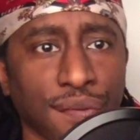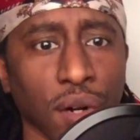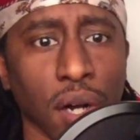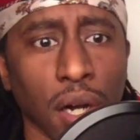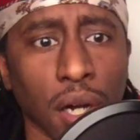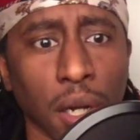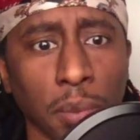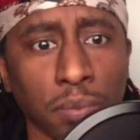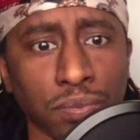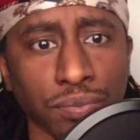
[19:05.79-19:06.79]

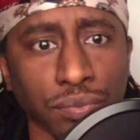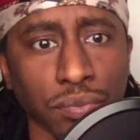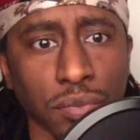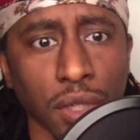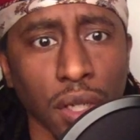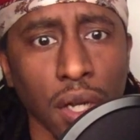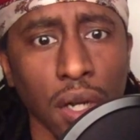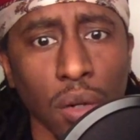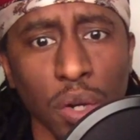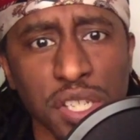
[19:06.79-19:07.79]
from
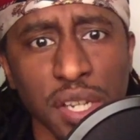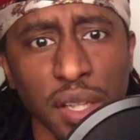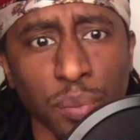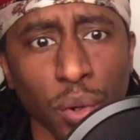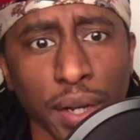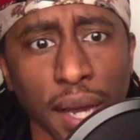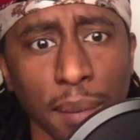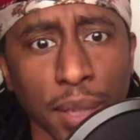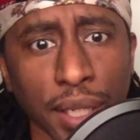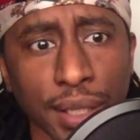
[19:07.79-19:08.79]
what's another point I
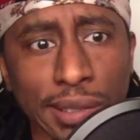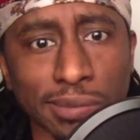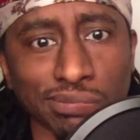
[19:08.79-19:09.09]
made?